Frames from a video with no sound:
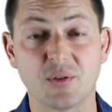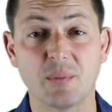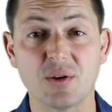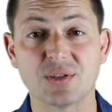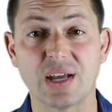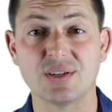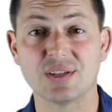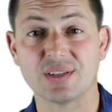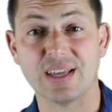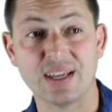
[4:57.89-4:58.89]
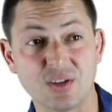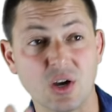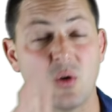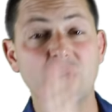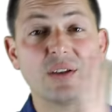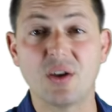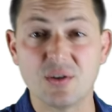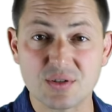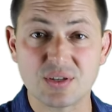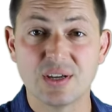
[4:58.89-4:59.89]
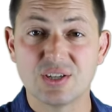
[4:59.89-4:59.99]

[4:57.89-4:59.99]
for most agents that go into those